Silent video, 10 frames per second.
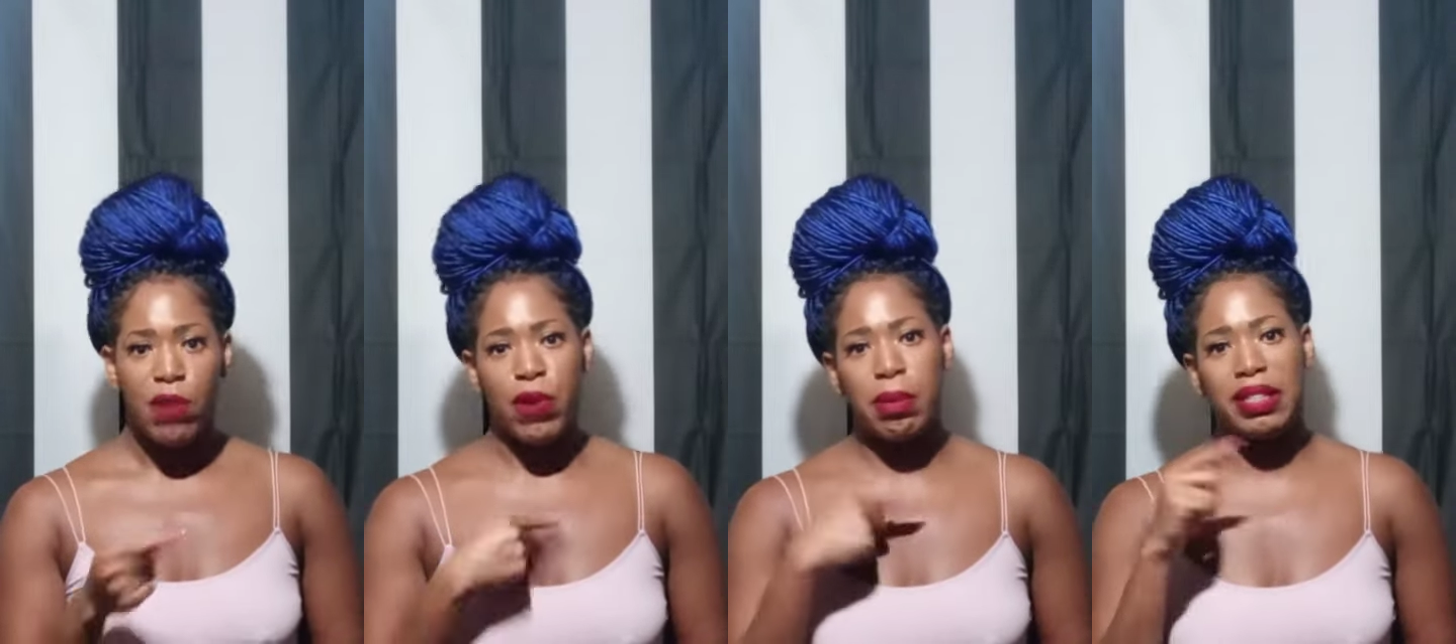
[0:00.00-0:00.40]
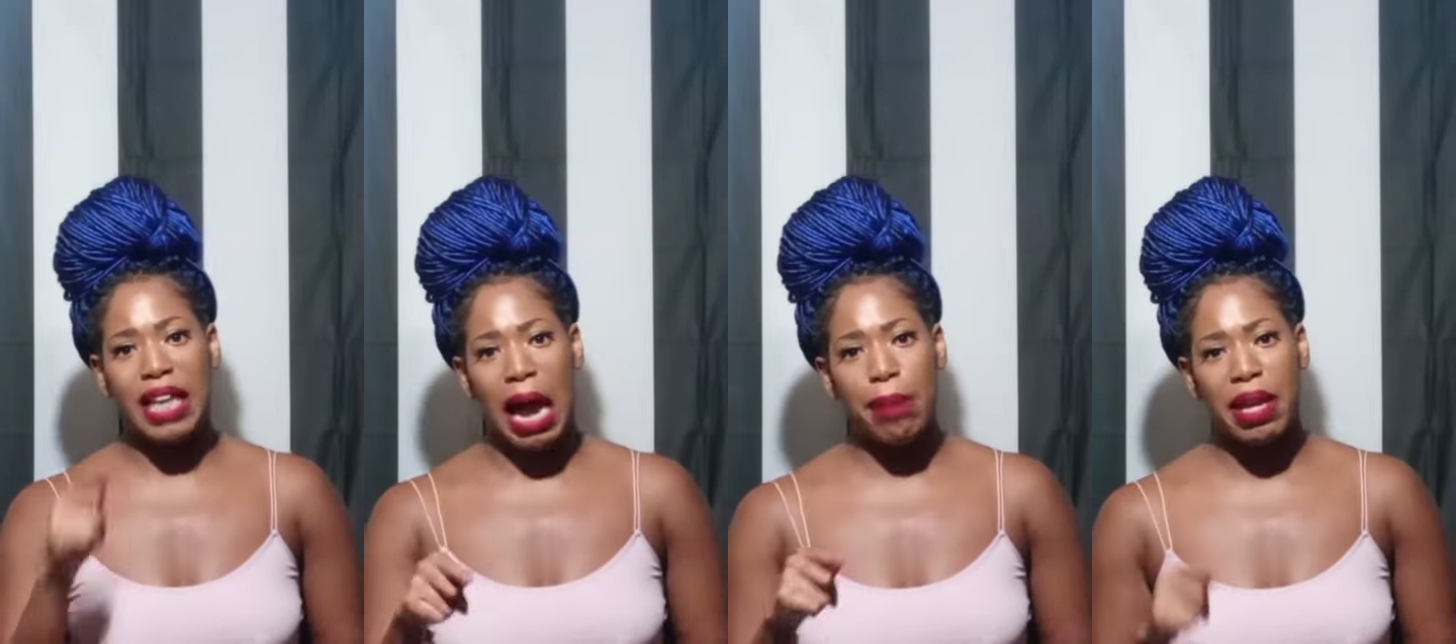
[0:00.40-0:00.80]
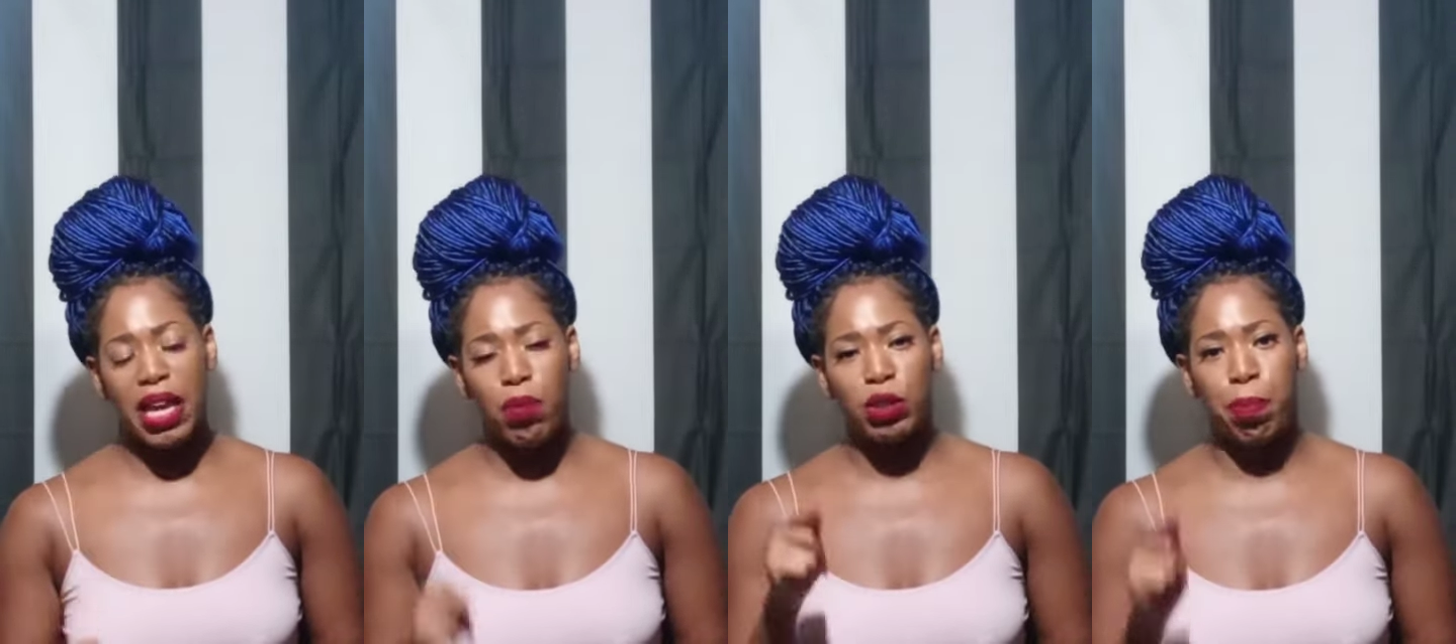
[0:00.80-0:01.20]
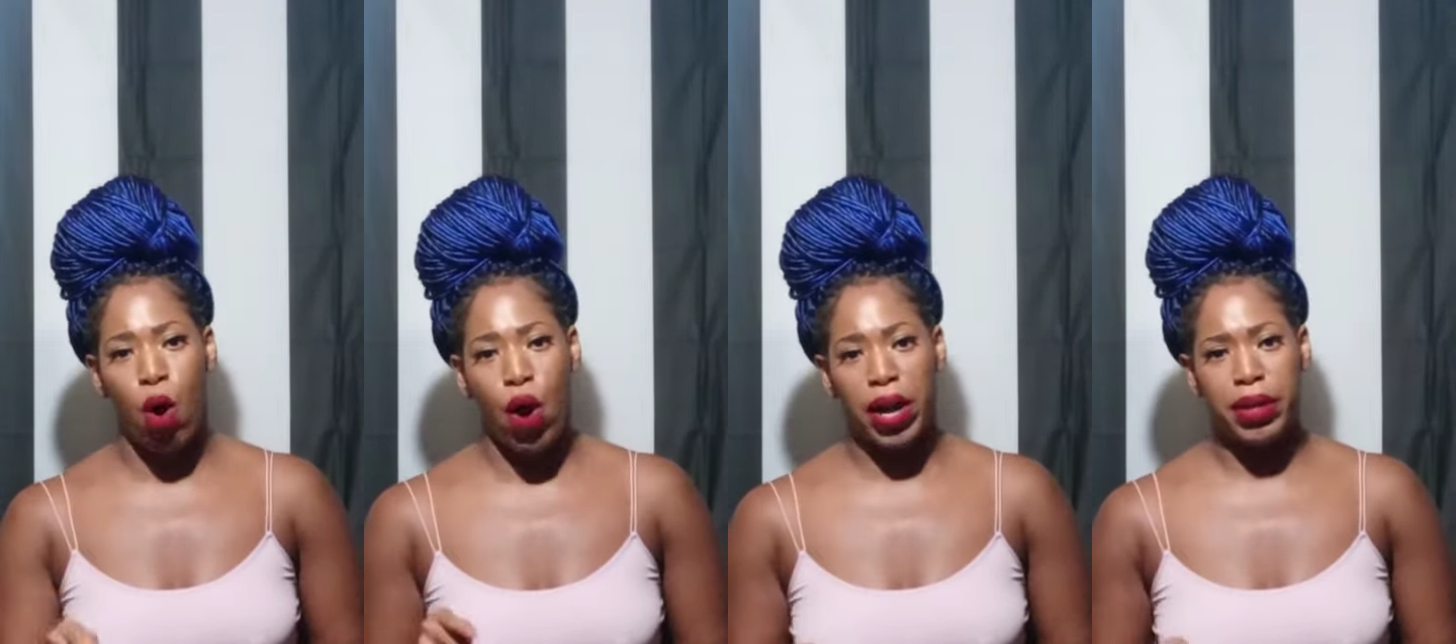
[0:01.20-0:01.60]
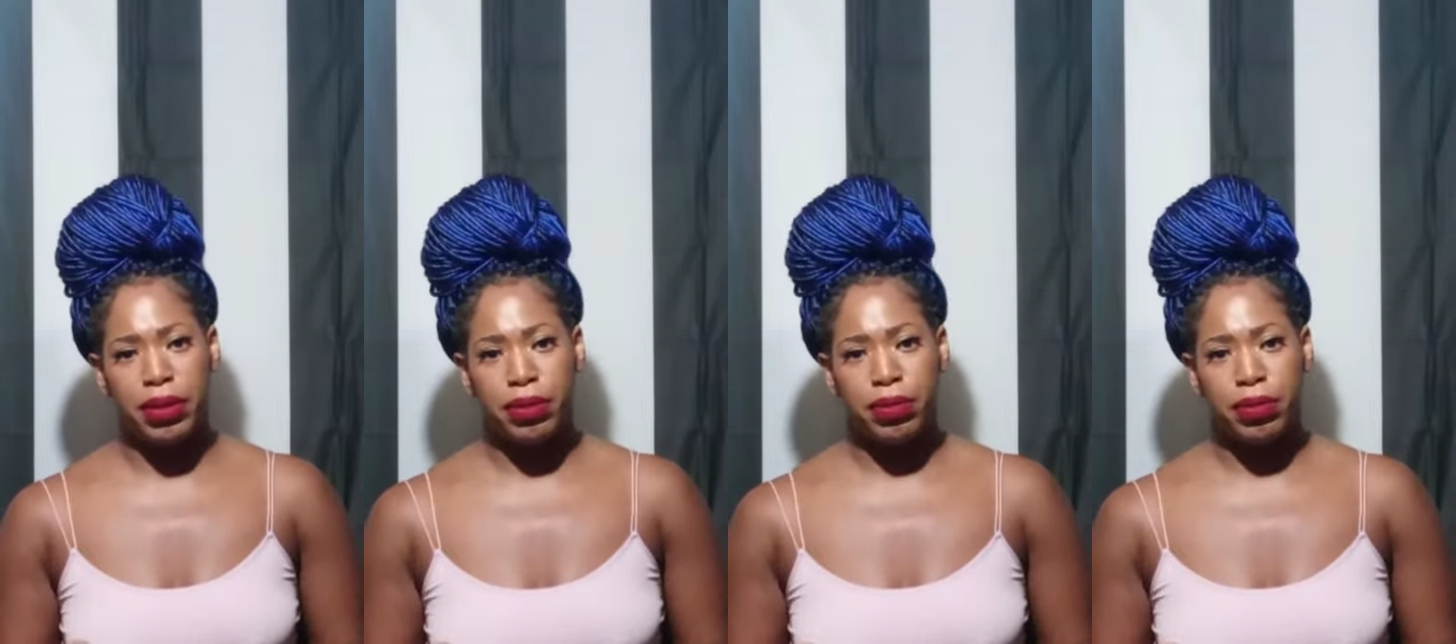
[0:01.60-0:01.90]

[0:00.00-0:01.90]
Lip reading: From the time that he was born,